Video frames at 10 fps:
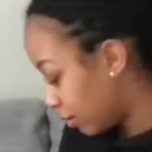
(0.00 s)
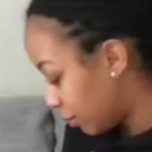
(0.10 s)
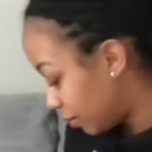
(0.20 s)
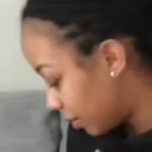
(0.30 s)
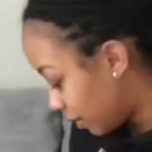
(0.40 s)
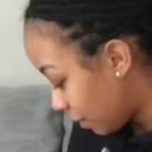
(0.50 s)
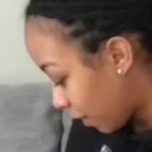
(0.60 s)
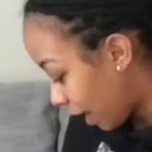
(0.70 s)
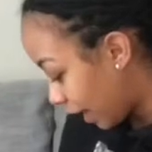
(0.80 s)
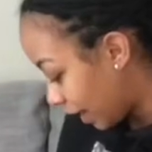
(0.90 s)
So I
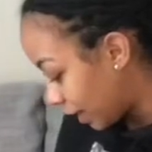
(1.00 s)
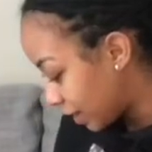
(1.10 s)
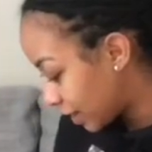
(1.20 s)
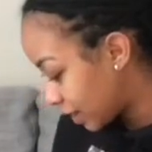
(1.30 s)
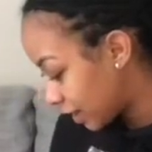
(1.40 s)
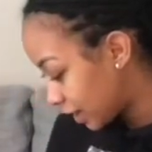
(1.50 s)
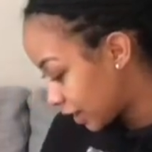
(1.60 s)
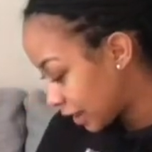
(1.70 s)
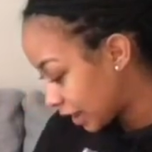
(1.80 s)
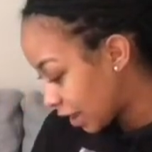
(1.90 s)
asked,
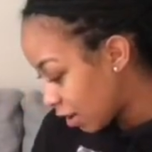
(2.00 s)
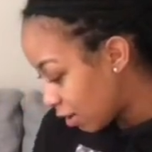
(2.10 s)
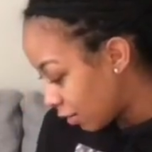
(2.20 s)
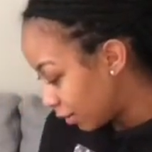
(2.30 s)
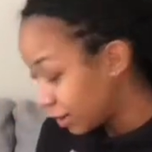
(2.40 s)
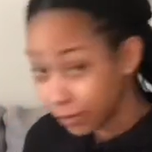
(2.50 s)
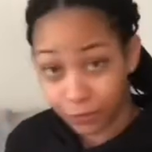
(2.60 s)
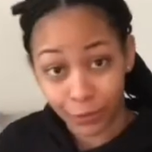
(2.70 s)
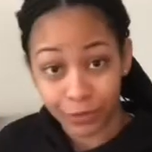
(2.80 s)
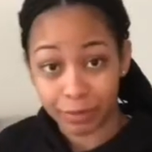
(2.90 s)
only a few
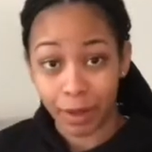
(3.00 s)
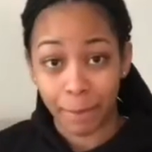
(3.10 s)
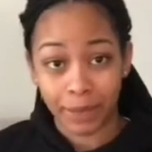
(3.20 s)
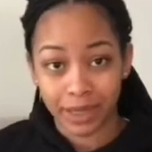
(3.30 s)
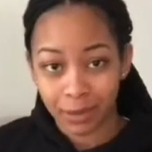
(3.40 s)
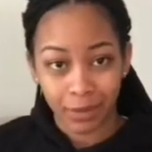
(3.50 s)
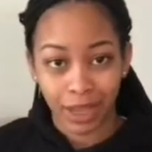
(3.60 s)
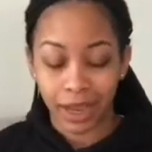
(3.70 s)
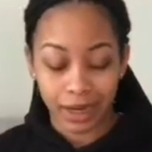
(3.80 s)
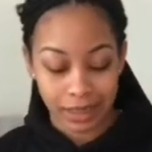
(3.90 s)
respond, but it's okay,
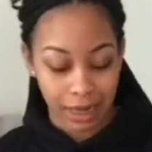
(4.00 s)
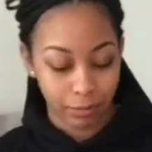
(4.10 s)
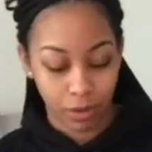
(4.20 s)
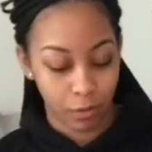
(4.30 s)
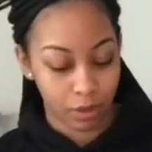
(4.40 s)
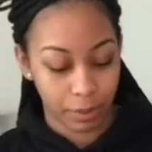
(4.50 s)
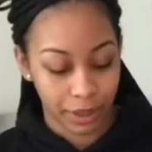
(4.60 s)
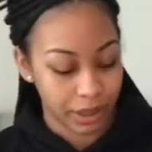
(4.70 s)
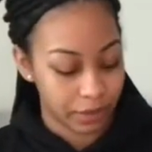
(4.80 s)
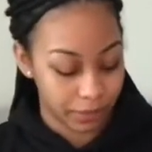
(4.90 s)
because I don't want to make
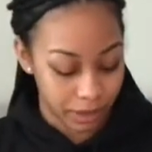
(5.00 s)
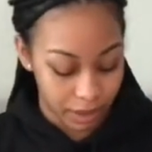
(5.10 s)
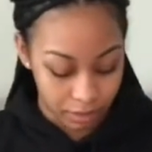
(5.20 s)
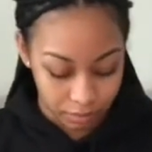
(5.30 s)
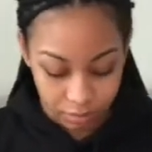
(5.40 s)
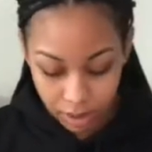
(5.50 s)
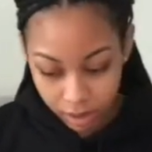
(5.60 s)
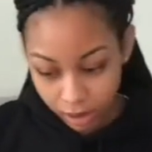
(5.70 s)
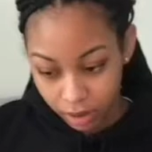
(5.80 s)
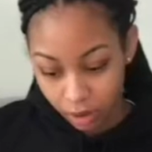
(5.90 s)
this video
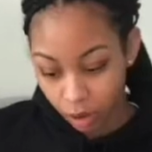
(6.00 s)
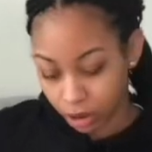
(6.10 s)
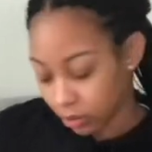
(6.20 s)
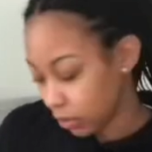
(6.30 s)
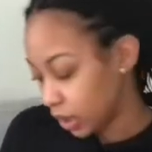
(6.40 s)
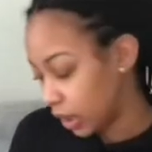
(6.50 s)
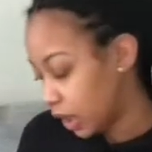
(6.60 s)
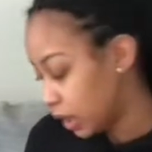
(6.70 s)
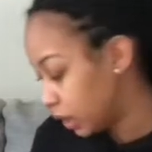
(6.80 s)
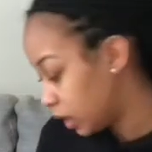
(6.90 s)
longer than what it is.